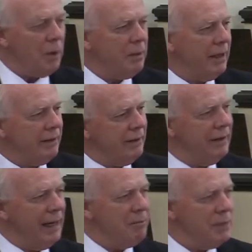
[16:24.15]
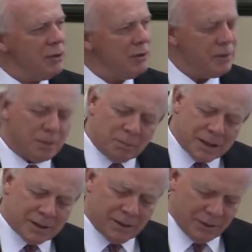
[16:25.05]
about the ambitious
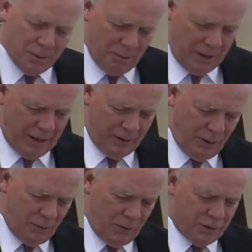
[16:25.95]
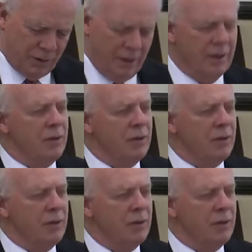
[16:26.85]
businessman who was